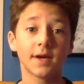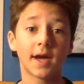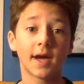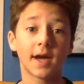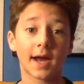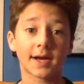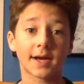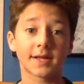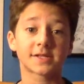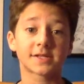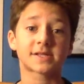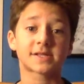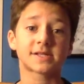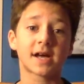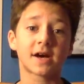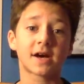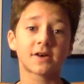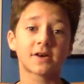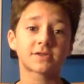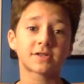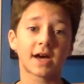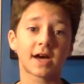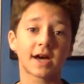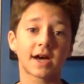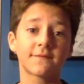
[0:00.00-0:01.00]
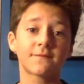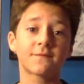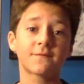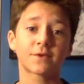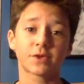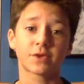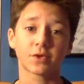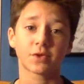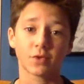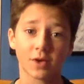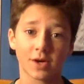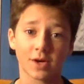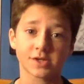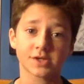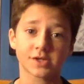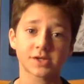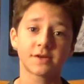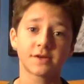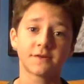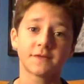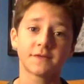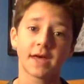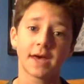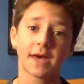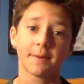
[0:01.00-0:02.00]
And it's now time for the
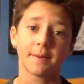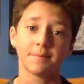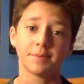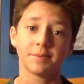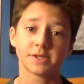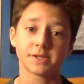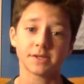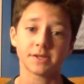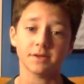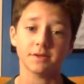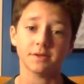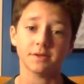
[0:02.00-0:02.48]
question of the episode.